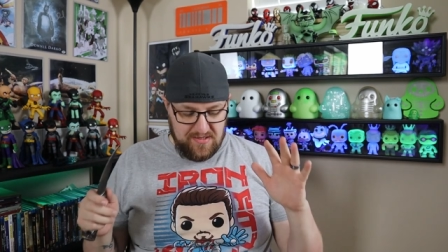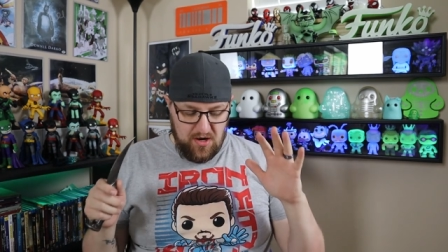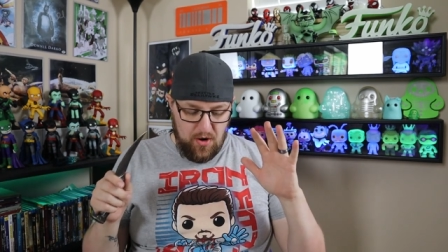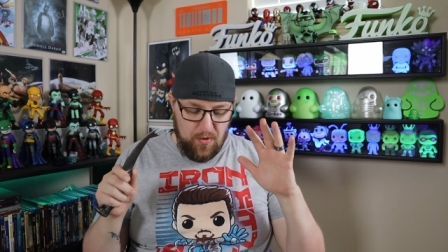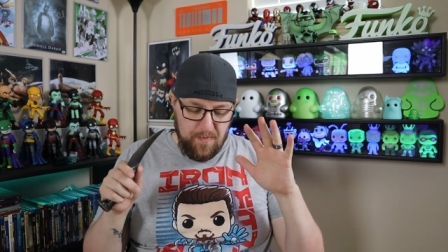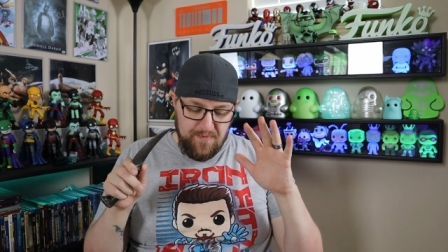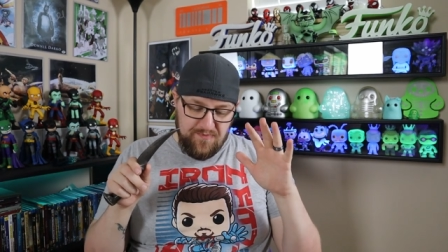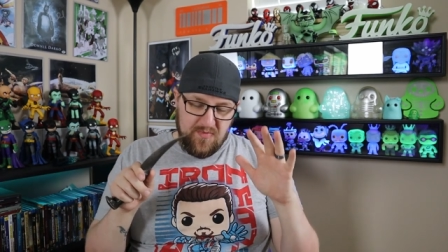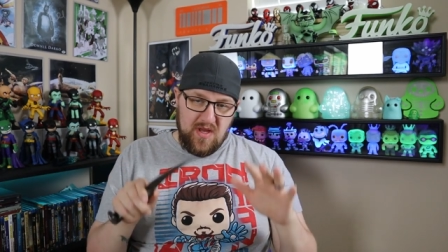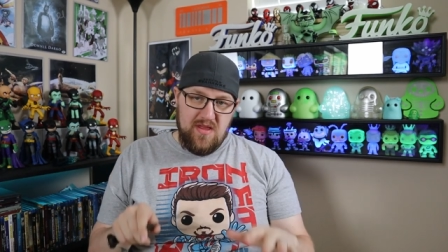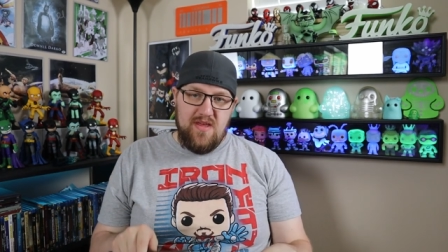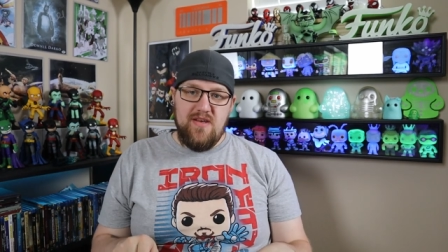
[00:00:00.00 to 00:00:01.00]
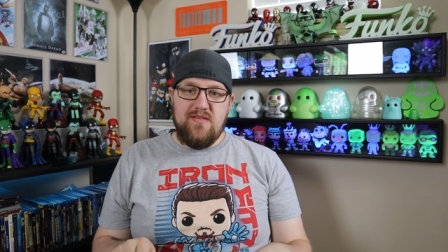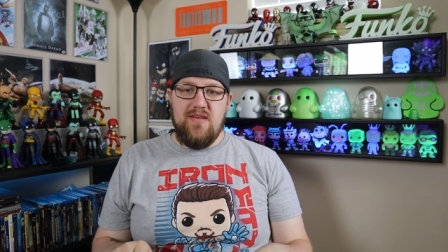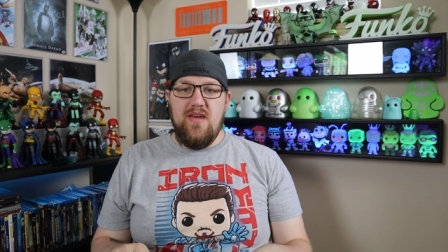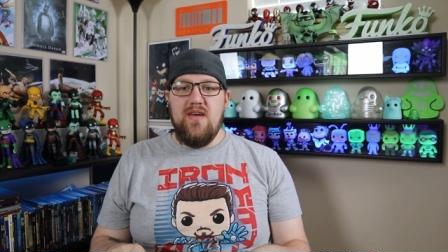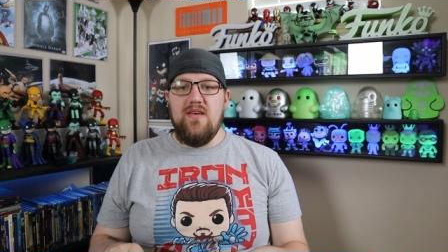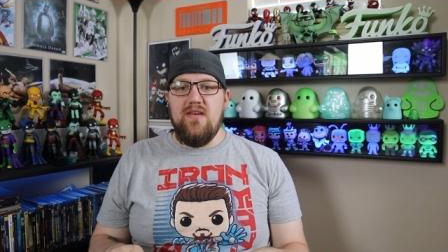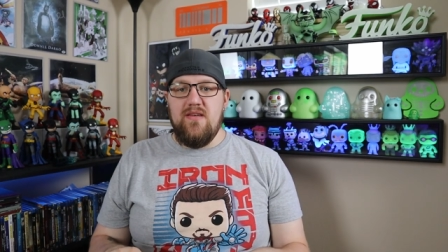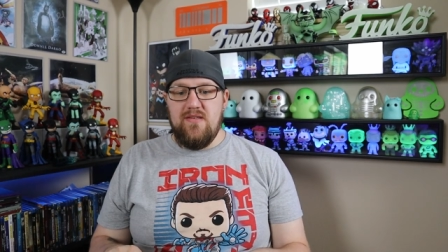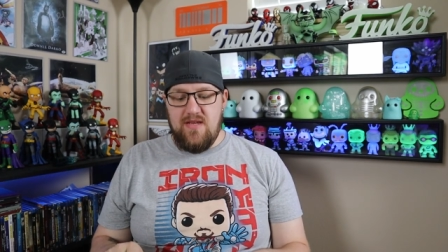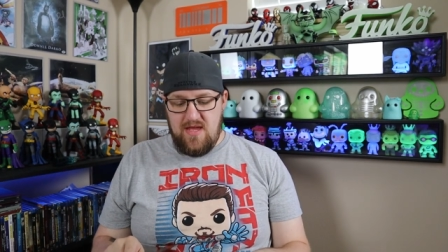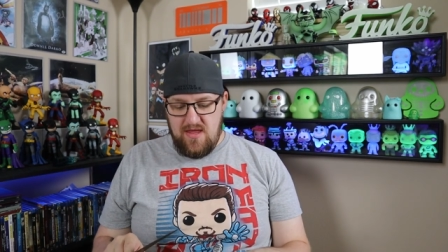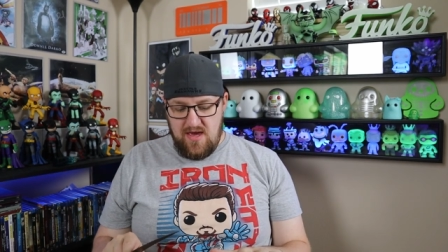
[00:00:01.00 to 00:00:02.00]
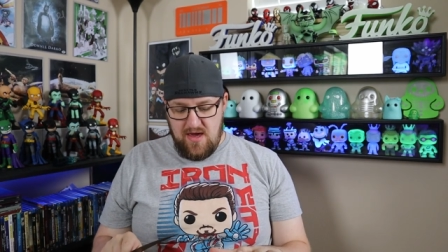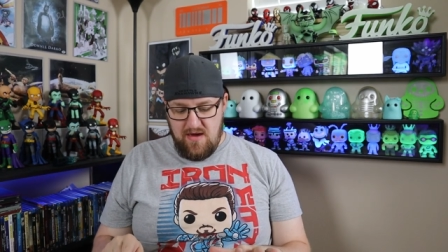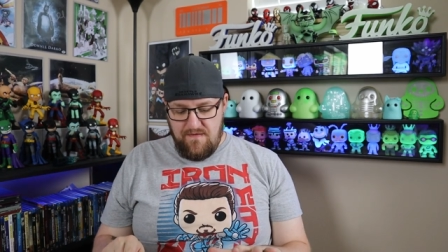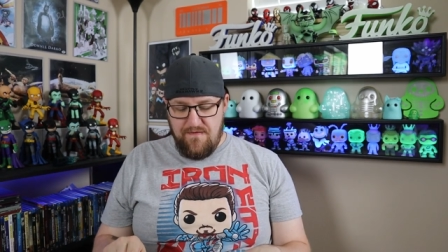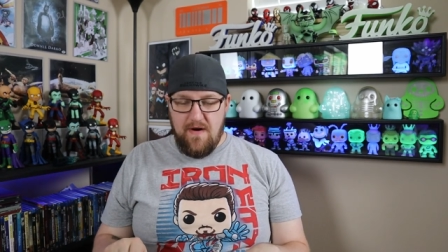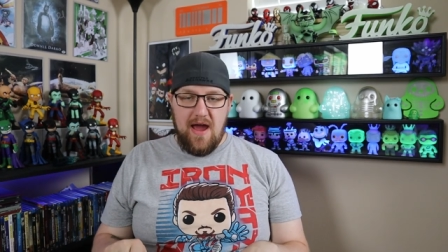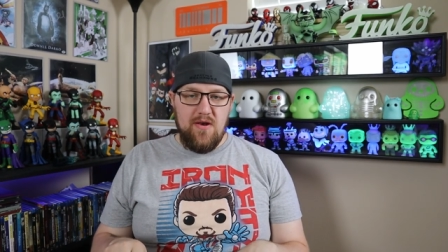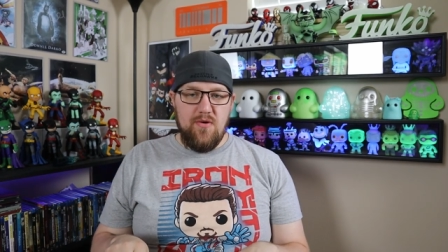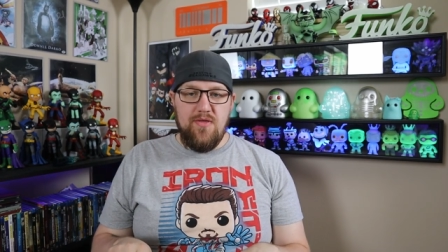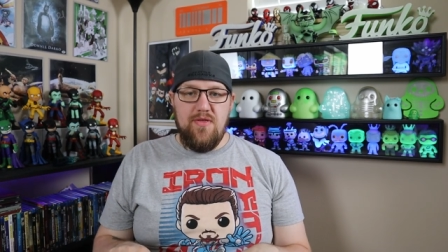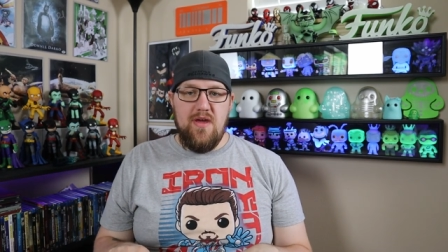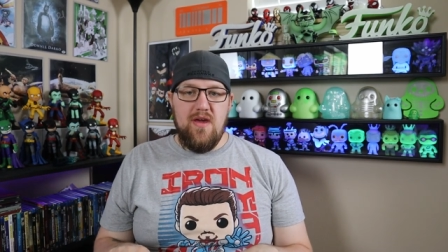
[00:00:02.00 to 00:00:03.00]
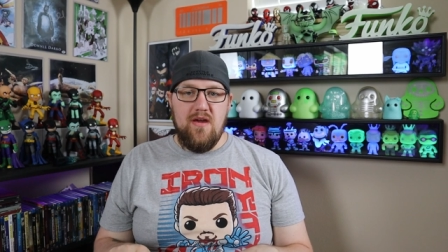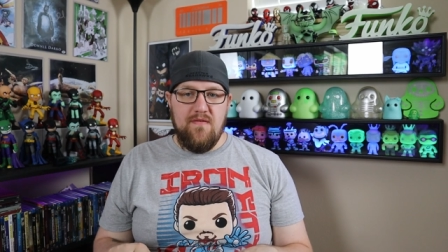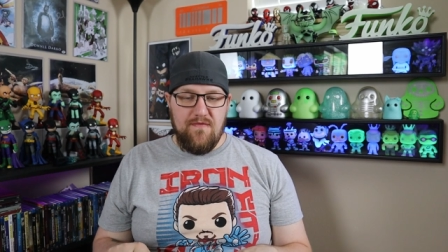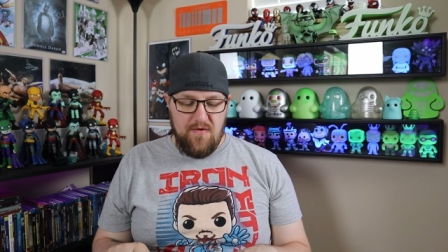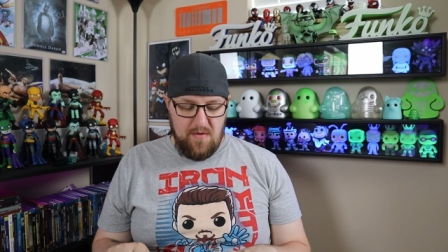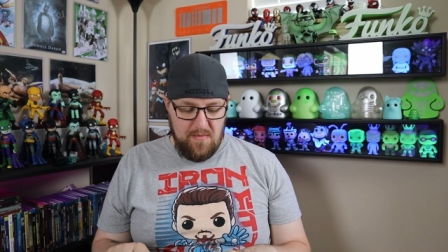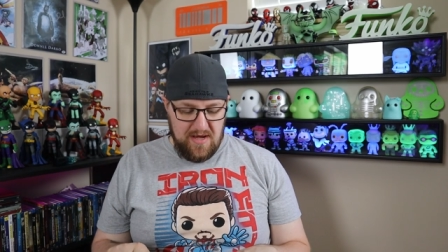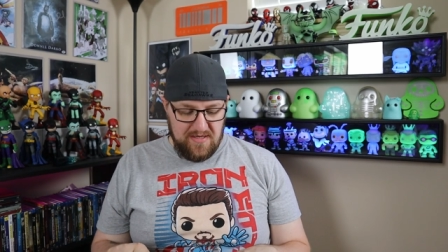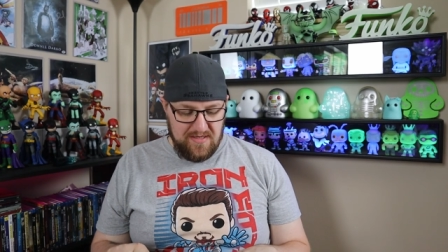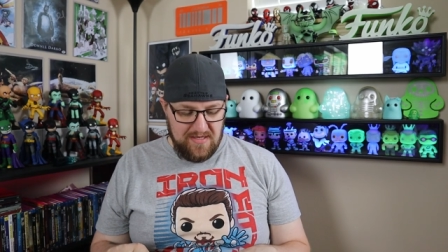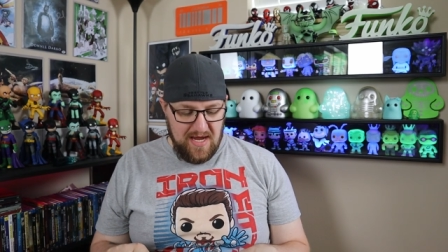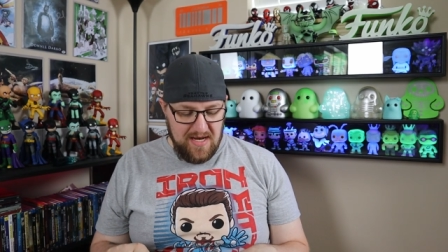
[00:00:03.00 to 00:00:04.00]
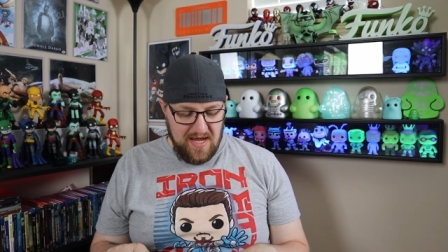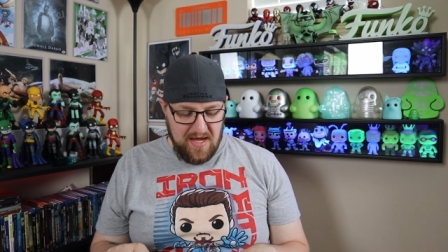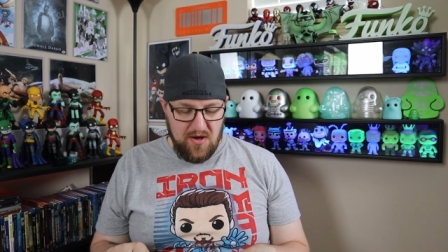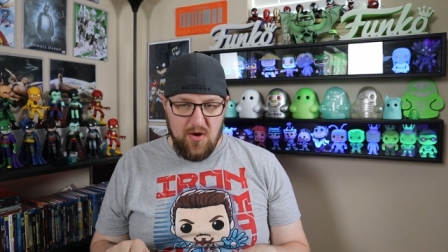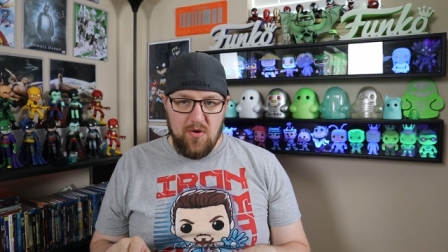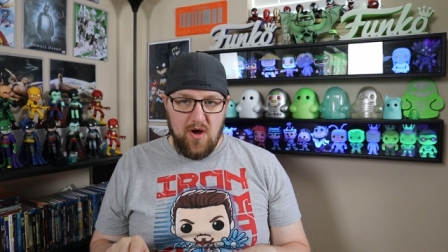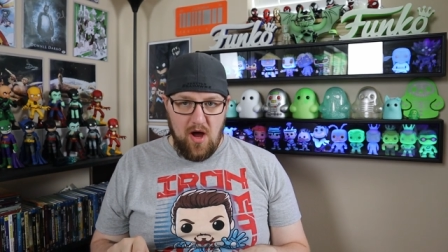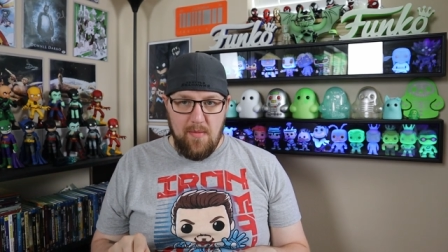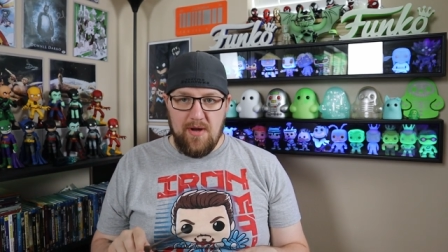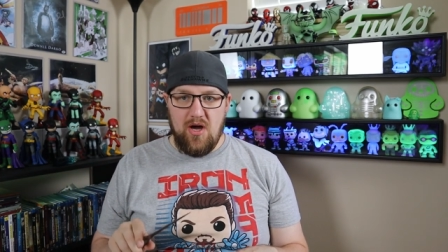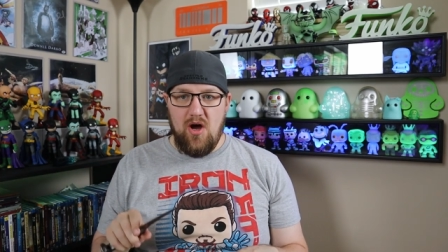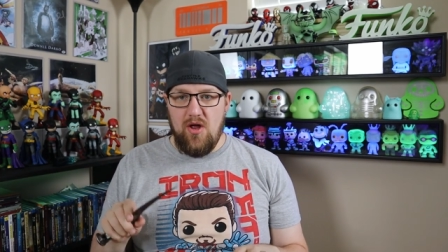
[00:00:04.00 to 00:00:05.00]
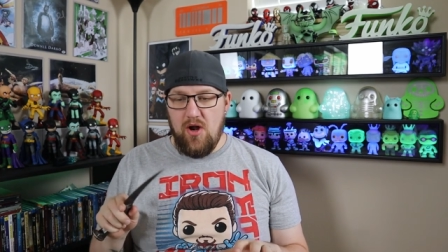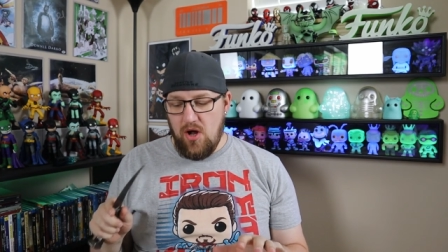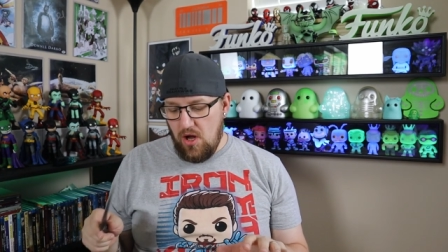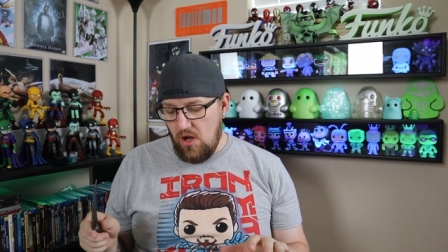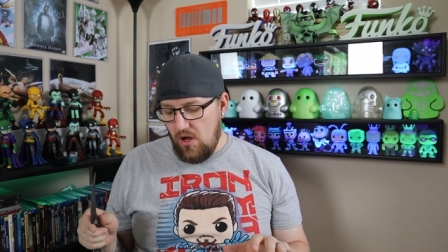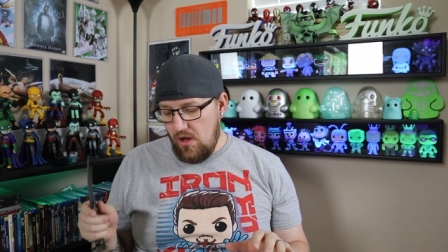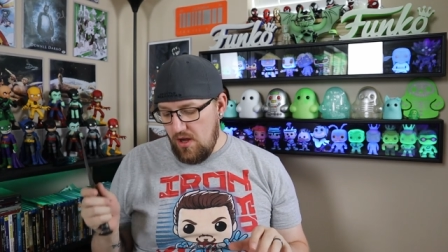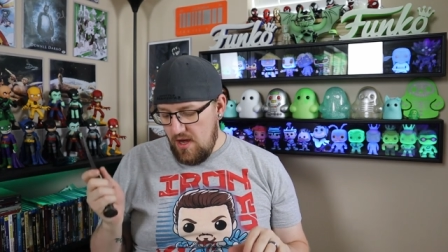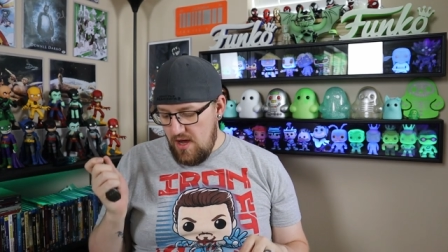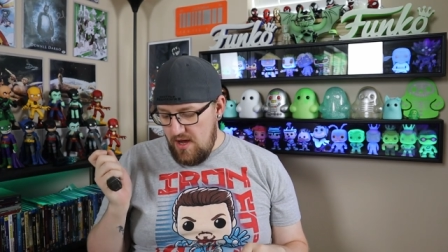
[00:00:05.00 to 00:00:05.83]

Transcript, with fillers: So this is the final thing from my San Diego Comic-Con haul.